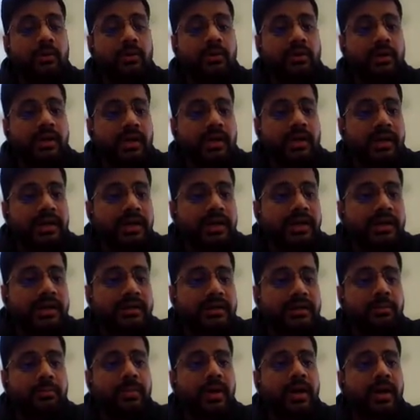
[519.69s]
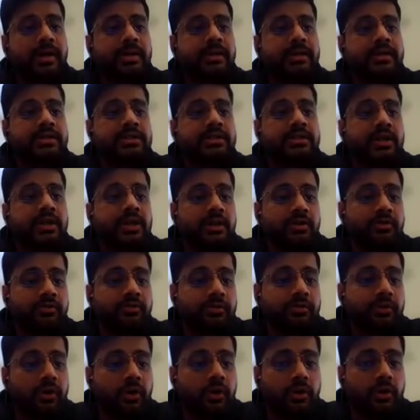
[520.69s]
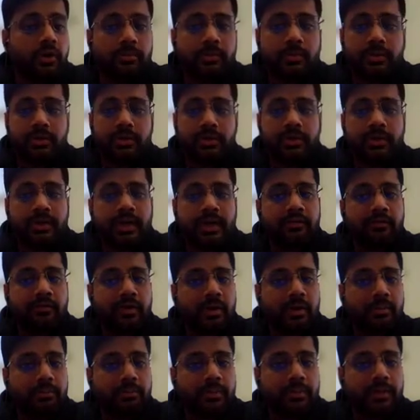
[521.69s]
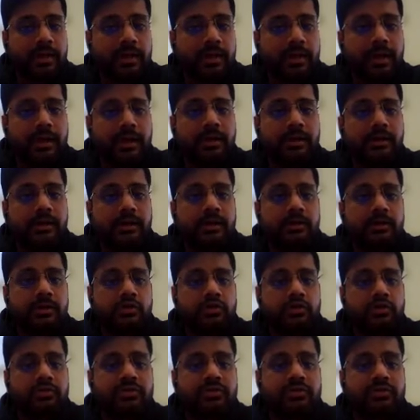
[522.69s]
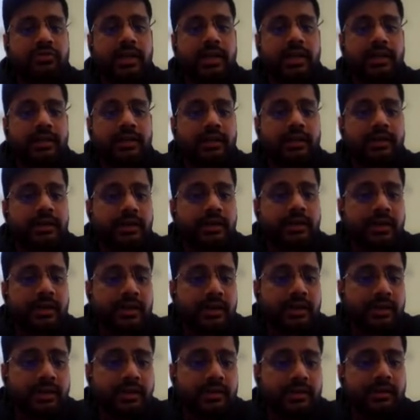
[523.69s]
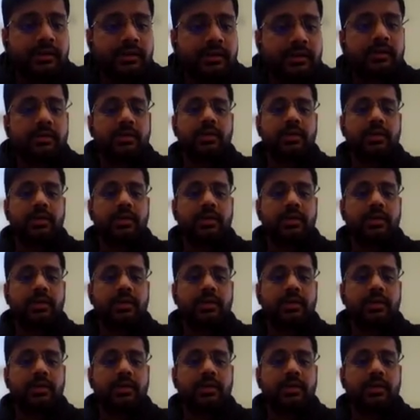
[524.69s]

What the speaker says: creating the package from the development tenant. So I've selected the